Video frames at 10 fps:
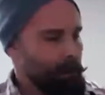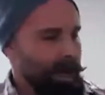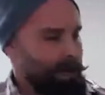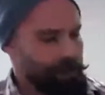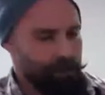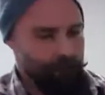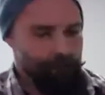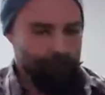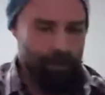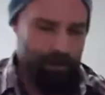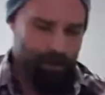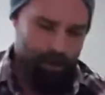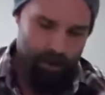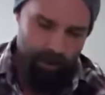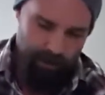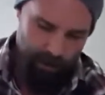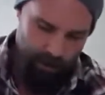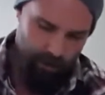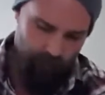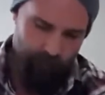wax.
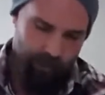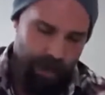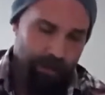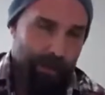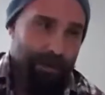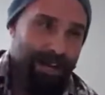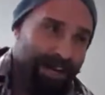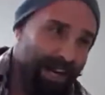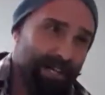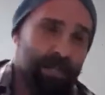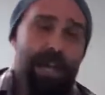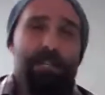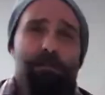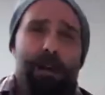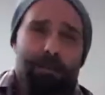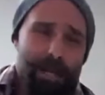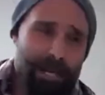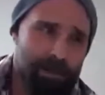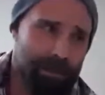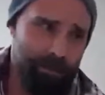So now that I've got a nice edge
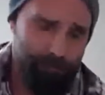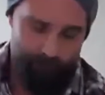foundation,